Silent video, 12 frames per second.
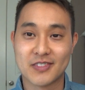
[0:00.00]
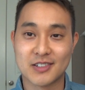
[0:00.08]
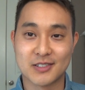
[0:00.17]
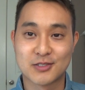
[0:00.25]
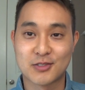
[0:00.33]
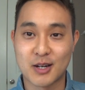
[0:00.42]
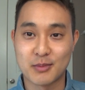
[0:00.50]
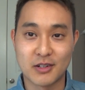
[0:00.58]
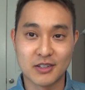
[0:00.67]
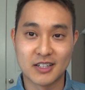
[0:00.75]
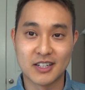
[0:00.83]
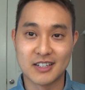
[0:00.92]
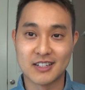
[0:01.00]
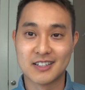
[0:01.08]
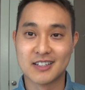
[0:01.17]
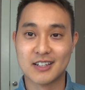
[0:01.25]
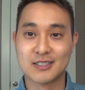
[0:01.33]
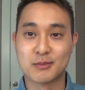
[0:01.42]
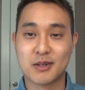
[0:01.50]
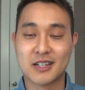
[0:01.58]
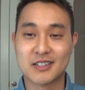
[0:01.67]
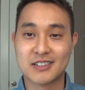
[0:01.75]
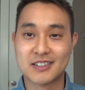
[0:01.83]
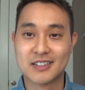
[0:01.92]
you know, scrap all that, doesn't
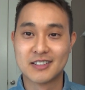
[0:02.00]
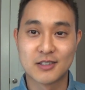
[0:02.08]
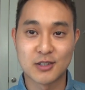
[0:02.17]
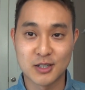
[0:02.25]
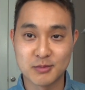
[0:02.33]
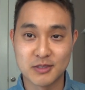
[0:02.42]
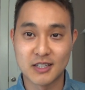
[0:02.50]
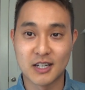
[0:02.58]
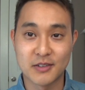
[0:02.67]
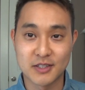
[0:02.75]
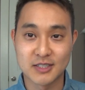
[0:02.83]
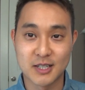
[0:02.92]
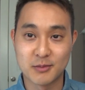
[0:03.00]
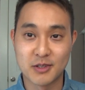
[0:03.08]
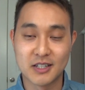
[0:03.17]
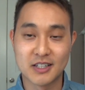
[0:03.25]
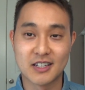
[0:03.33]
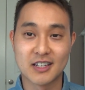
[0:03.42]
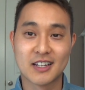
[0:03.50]
matter. Trust me, I felt the same way.